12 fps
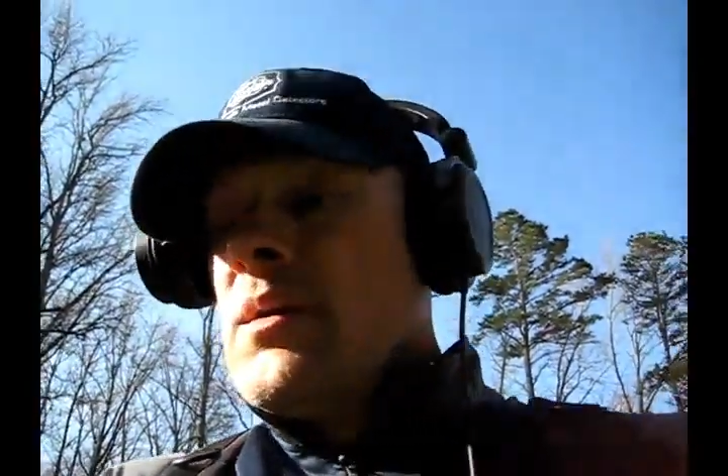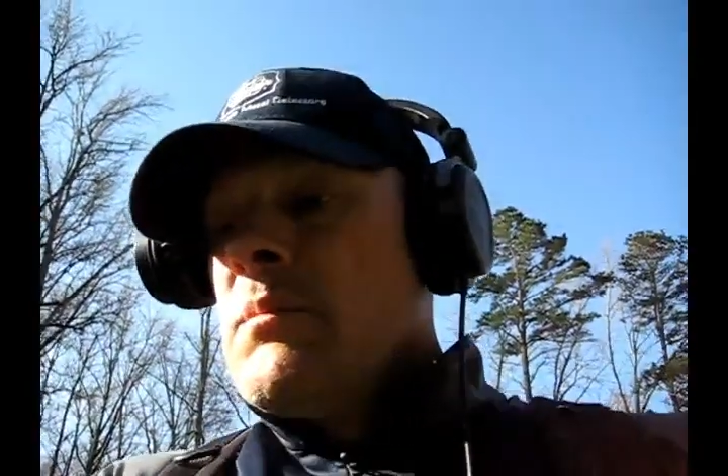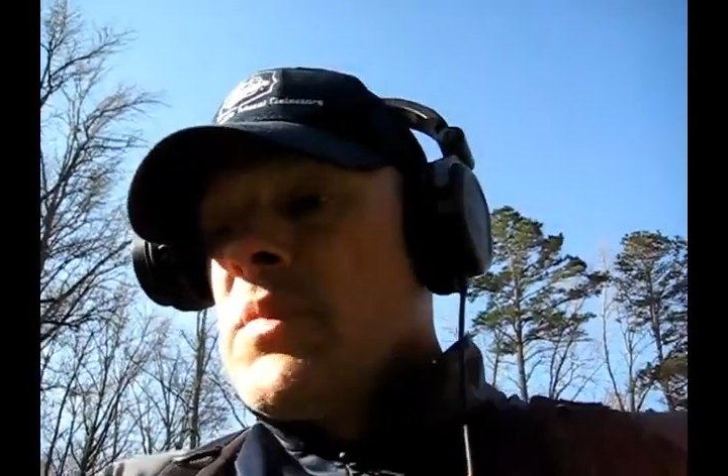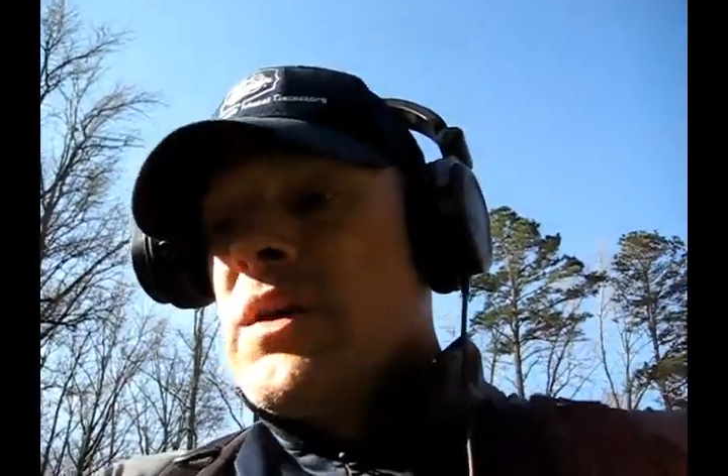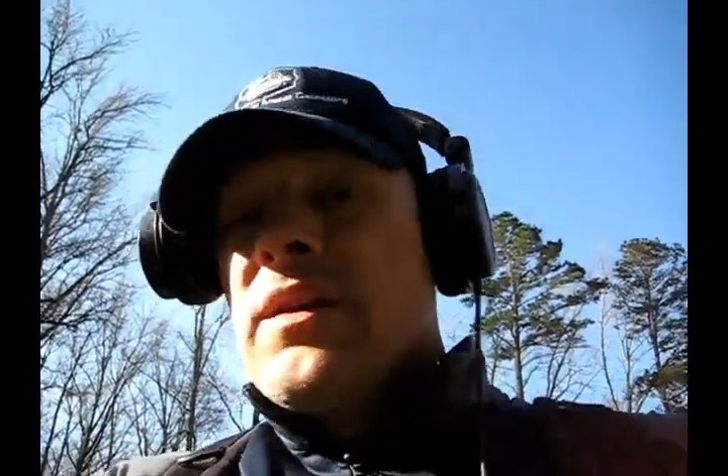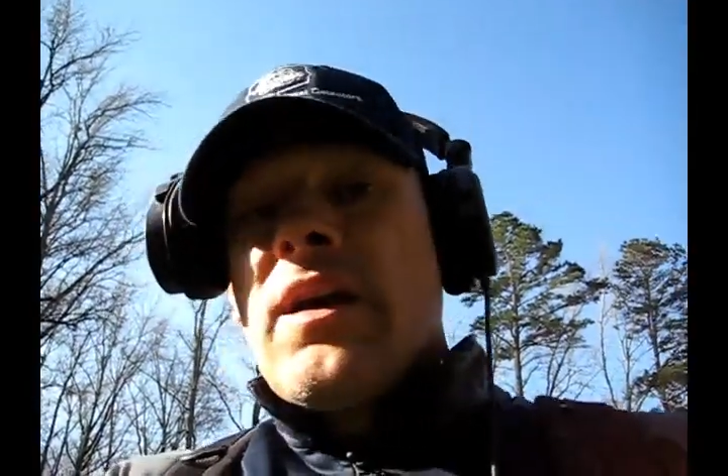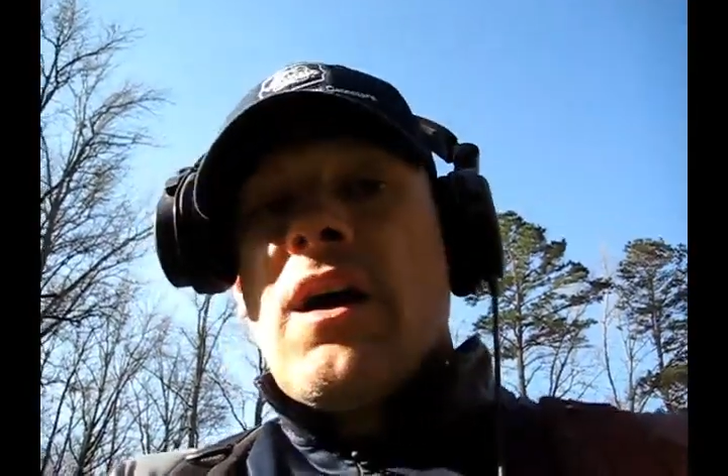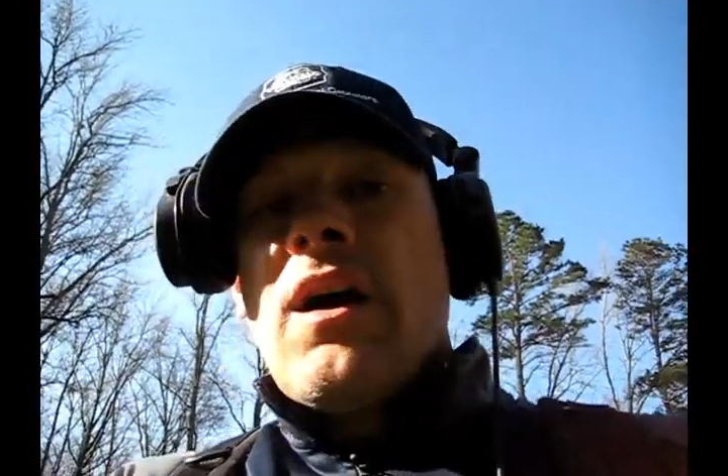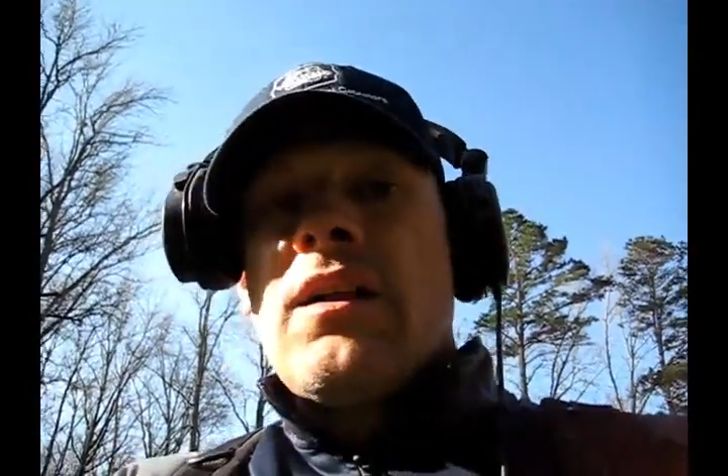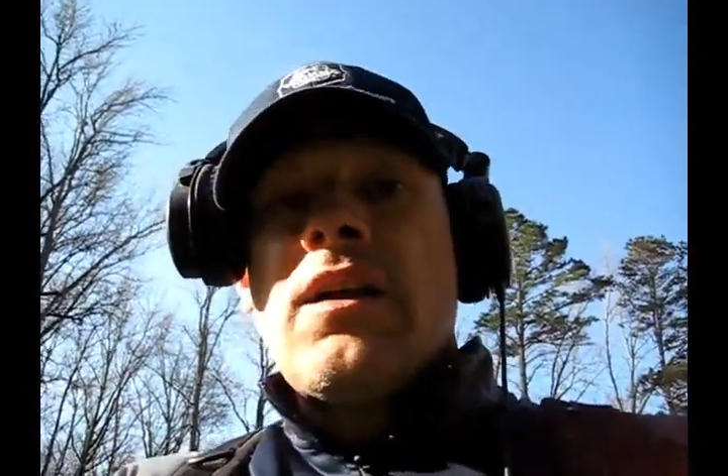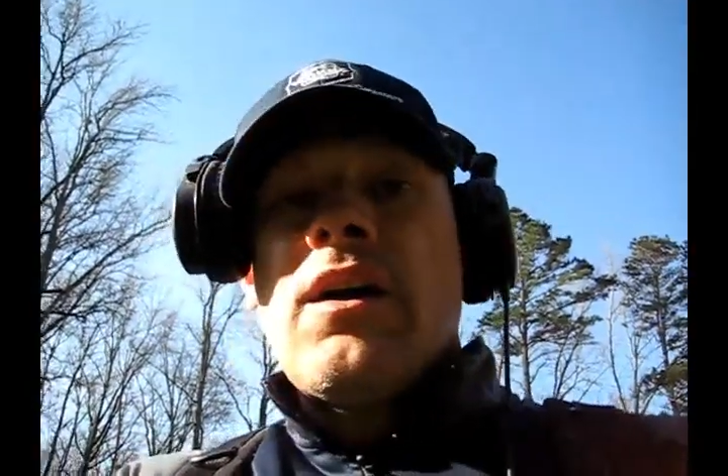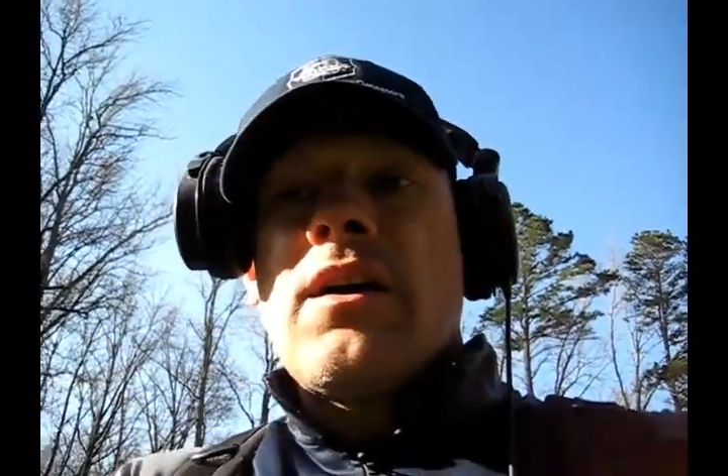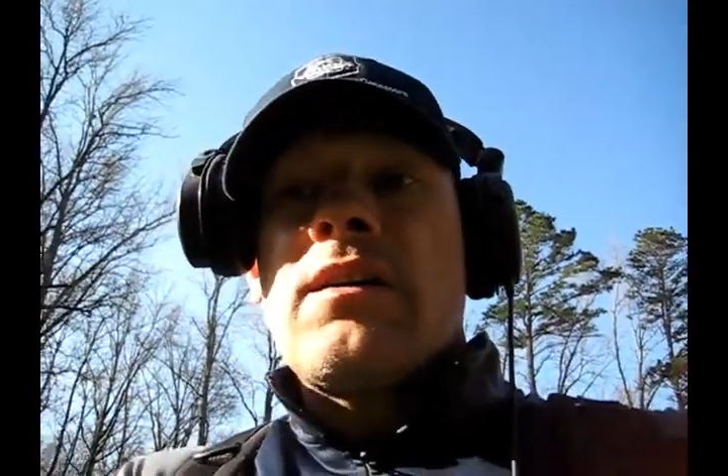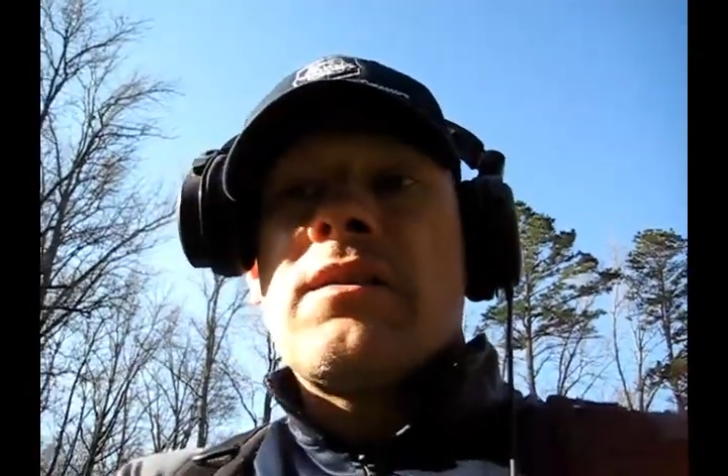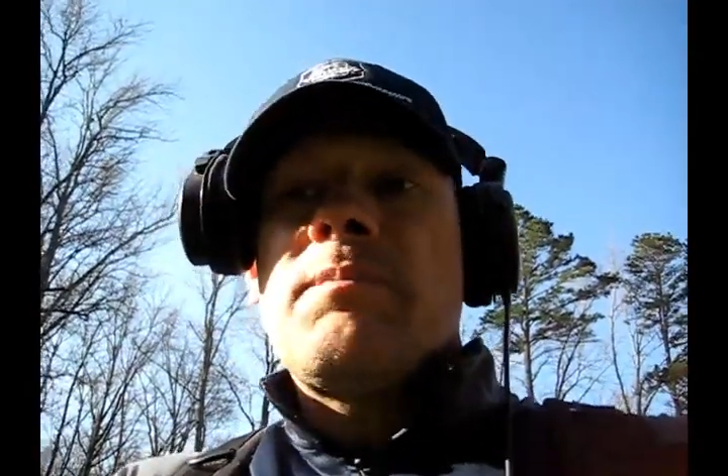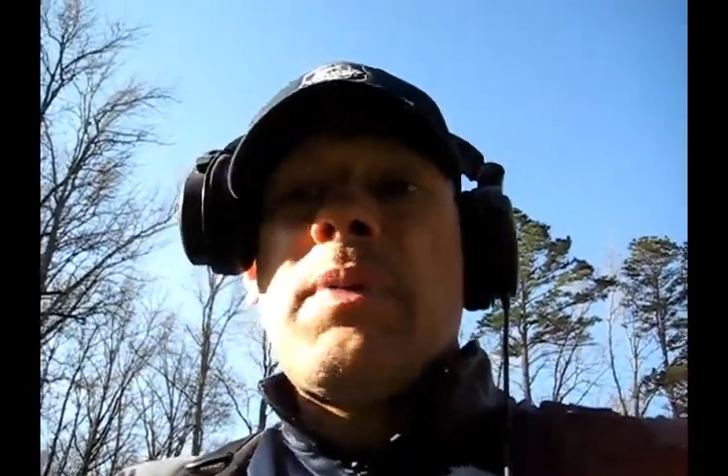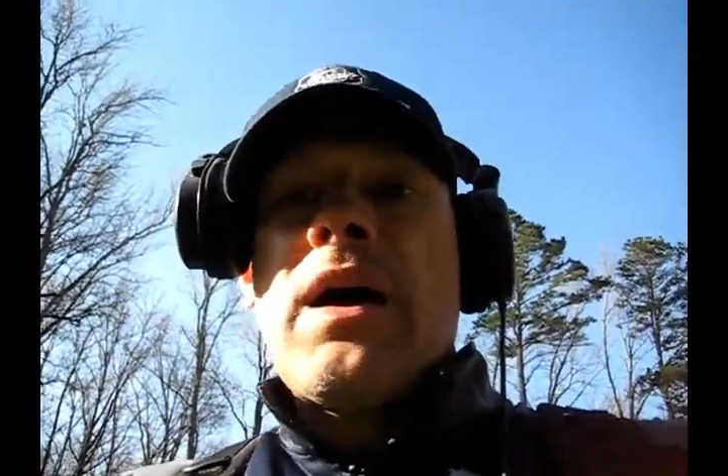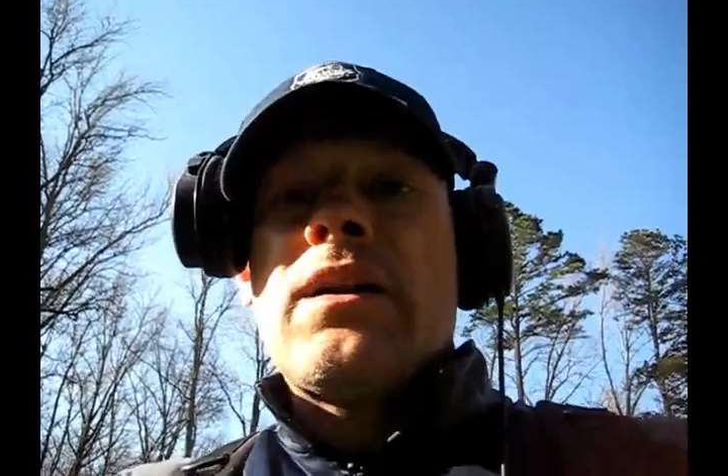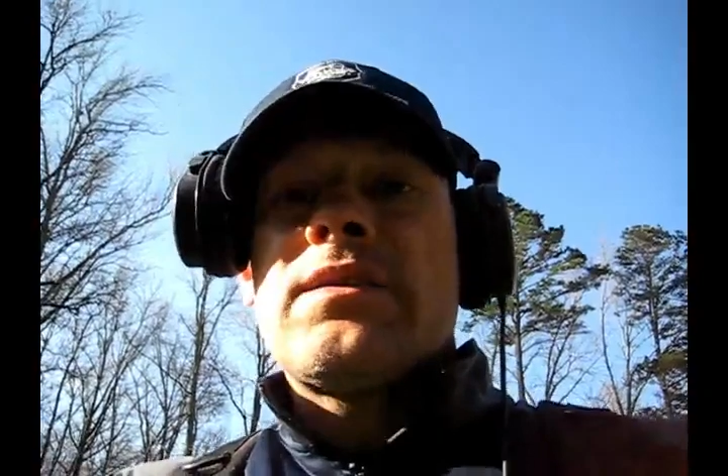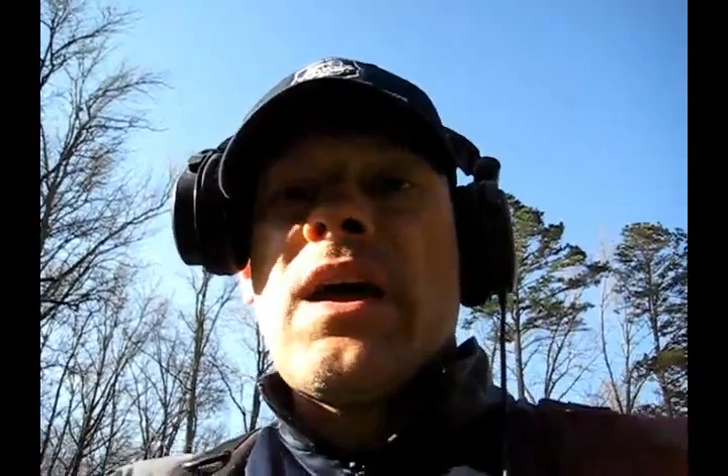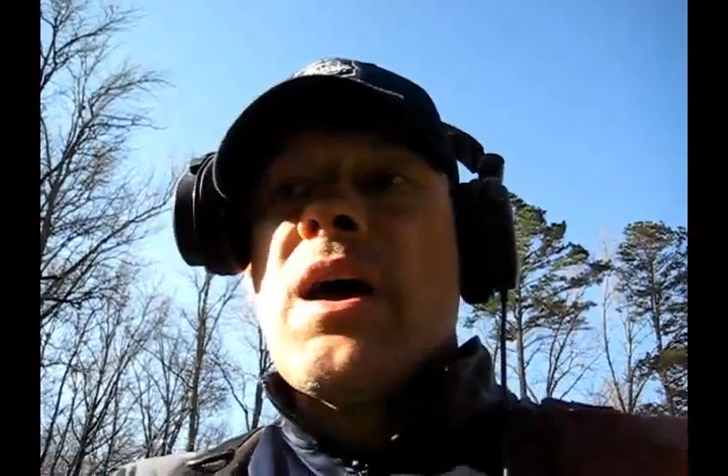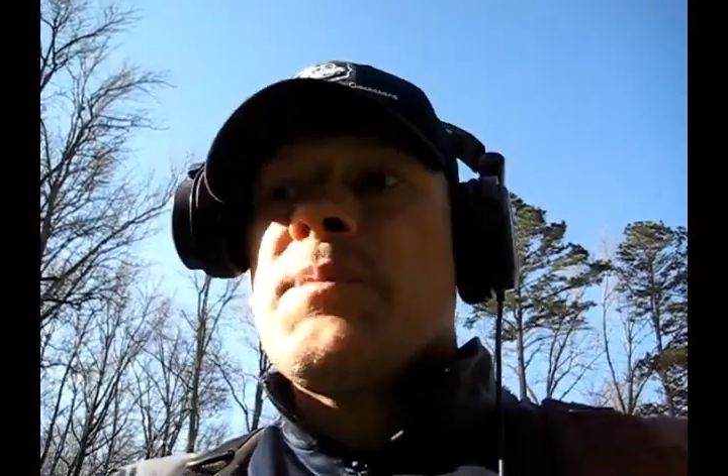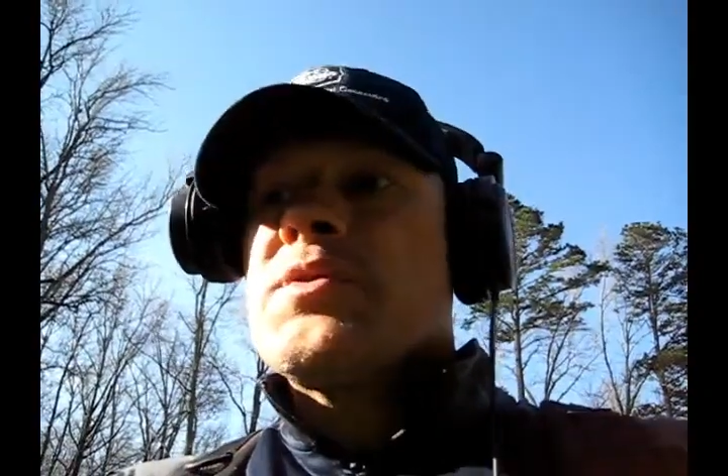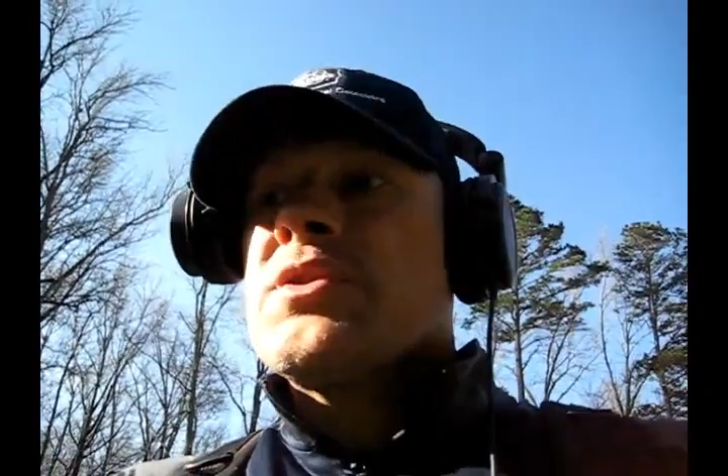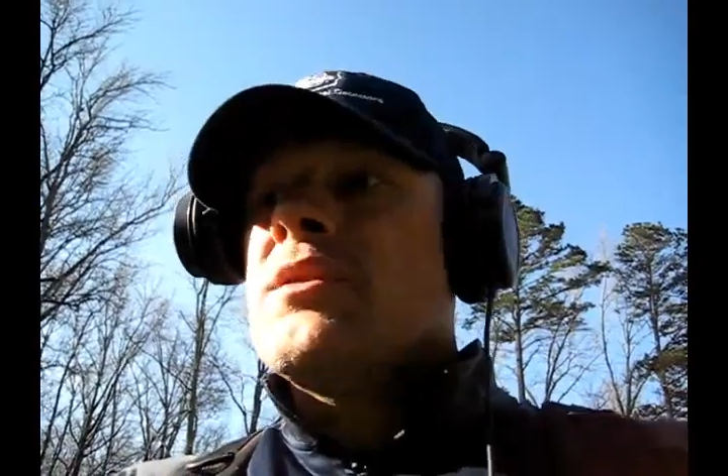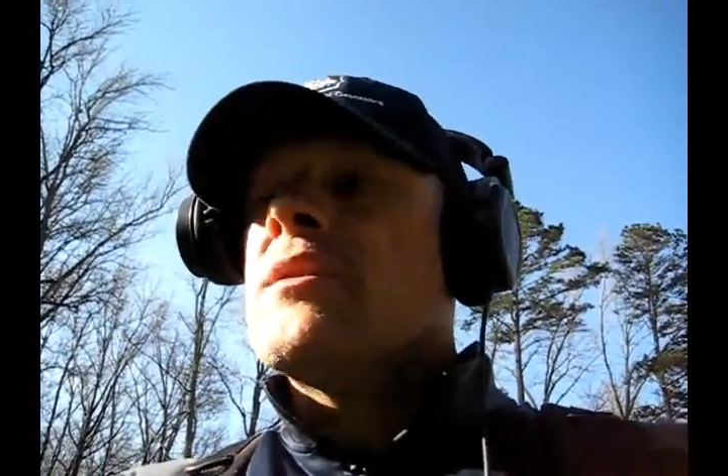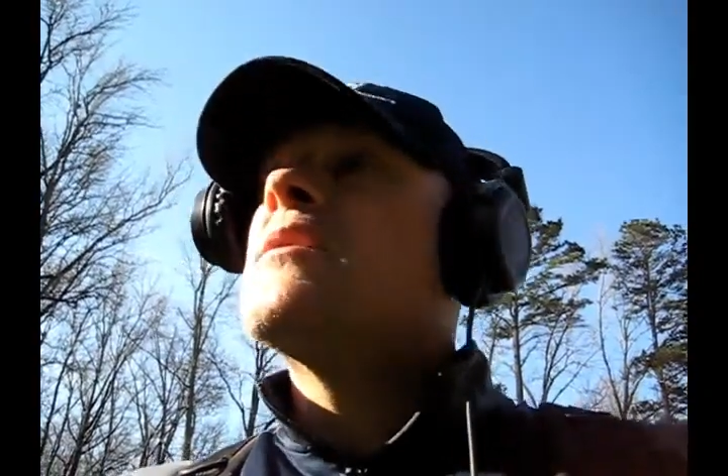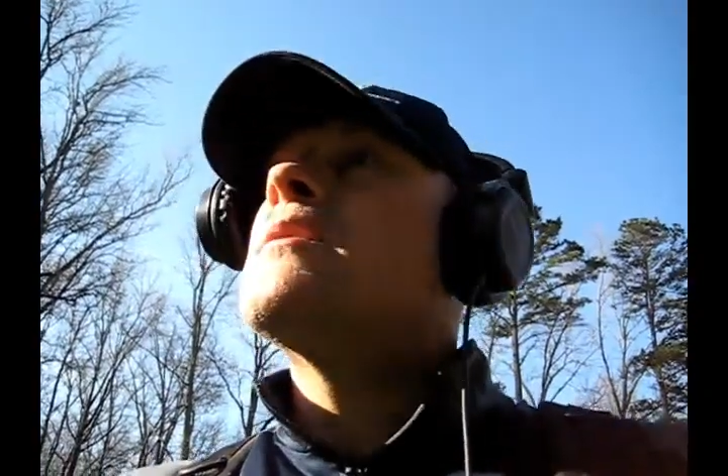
but they all are bottle tops and